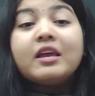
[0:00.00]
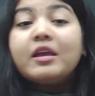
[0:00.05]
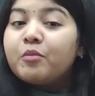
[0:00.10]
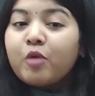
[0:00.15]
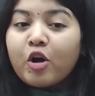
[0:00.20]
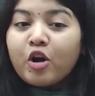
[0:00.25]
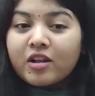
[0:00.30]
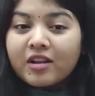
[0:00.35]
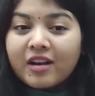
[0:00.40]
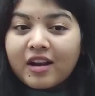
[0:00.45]

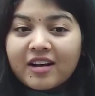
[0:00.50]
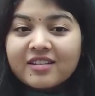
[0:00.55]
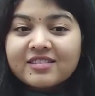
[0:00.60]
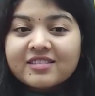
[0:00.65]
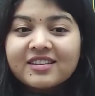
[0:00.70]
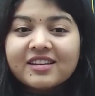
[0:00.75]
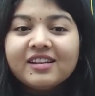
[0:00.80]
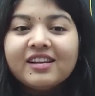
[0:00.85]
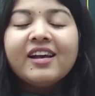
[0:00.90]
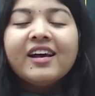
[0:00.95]
model
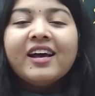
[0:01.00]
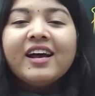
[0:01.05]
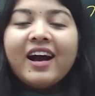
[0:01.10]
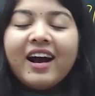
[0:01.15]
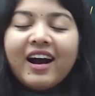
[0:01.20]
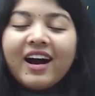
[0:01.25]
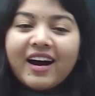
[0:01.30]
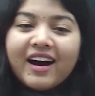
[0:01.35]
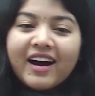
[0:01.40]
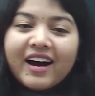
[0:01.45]
answer.
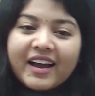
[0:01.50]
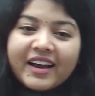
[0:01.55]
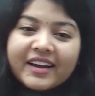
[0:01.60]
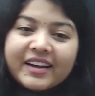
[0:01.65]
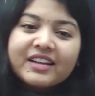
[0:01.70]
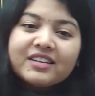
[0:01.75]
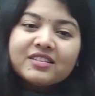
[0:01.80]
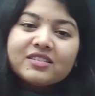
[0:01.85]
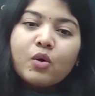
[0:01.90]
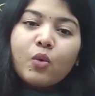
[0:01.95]
It
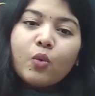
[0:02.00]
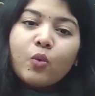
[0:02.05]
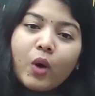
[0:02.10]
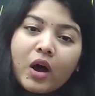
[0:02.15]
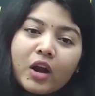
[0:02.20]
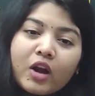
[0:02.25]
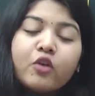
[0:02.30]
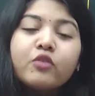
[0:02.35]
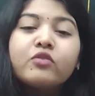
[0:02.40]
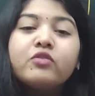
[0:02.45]
is
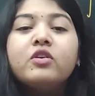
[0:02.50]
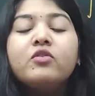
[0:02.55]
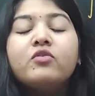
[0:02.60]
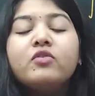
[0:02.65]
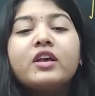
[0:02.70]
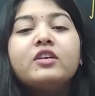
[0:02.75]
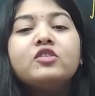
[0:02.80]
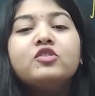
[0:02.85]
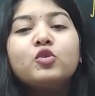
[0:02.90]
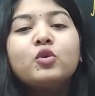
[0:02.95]
one of the
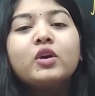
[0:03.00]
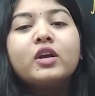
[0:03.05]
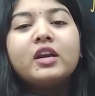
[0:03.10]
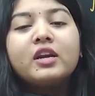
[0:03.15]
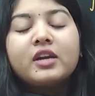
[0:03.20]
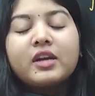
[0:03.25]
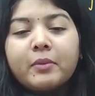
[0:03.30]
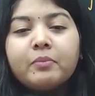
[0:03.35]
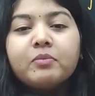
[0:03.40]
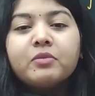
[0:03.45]
ways you can
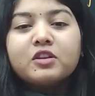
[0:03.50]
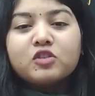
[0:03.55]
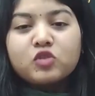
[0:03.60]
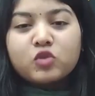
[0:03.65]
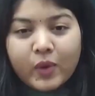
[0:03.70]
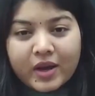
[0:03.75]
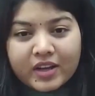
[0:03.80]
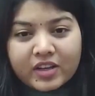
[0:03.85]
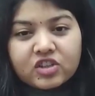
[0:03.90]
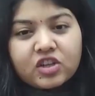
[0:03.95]
attempt this
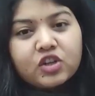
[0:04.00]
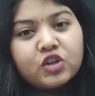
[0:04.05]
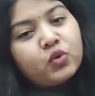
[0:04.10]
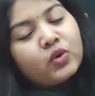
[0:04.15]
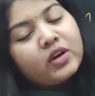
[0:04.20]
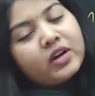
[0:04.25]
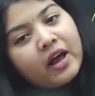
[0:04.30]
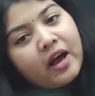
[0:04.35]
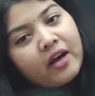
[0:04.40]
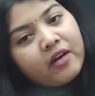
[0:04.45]
question. You
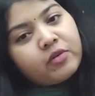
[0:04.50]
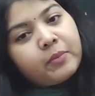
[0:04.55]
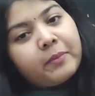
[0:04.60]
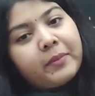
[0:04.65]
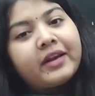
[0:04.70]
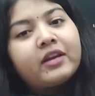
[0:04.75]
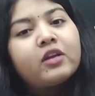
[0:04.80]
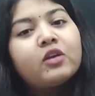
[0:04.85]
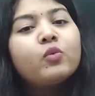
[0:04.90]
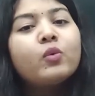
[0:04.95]
can have a
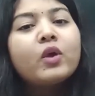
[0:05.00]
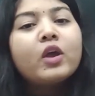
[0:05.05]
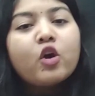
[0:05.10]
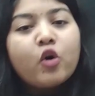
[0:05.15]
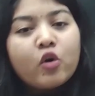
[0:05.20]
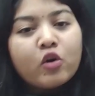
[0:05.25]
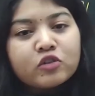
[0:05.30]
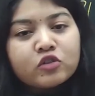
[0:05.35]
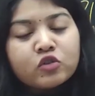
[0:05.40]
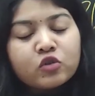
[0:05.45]
better way
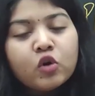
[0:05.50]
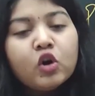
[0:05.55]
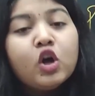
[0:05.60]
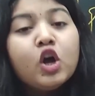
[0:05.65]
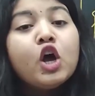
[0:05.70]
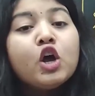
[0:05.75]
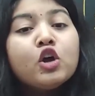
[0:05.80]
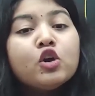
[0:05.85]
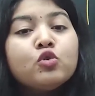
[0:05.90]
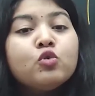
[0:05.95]
also.
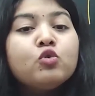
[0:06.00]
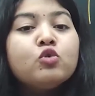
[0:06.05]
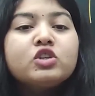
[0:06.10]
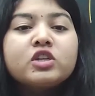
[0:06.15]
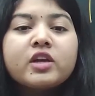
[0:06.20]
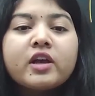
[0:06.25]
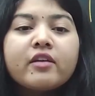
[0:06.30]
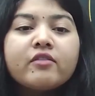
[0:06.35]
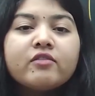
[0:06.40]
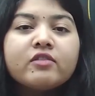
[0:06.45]
Do
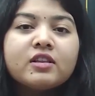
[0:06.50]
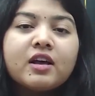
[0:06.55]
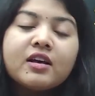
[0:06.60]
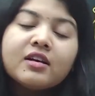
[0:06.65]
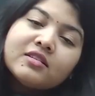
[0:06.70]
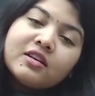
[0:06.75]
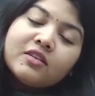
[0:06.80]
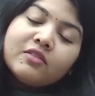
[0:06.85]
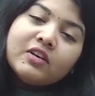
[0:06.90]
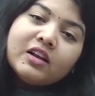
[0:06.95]
share with
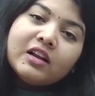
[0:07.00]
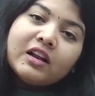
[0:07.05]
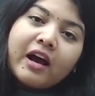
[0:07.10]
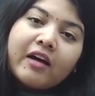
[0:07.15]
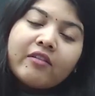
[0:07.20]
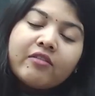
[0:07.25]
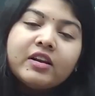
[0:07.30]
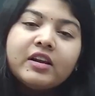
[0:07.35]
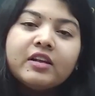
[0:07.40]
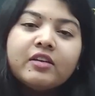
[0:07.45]
us and we'll
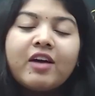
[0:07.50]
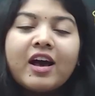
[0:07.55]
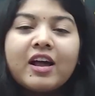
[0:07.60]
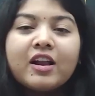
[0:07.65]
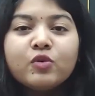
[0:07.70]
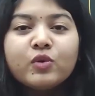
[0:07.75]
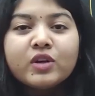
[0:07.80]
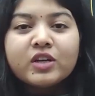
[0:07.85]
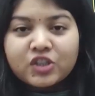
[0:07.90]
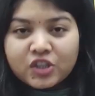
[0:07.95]
have an
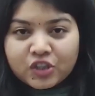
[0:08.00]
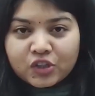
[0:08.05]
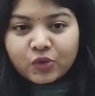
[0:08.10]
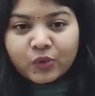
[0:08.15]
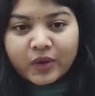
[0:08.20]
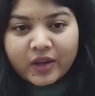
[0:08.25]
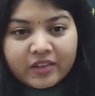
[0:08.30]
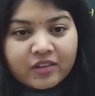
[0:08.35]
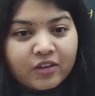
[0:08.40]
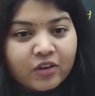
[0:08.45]
evaluation
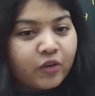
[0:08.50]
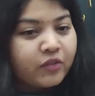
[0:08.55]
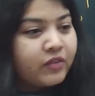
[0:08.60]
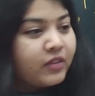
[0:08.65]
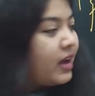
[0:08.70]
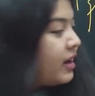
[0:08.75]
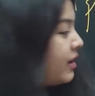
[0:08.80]
together of that.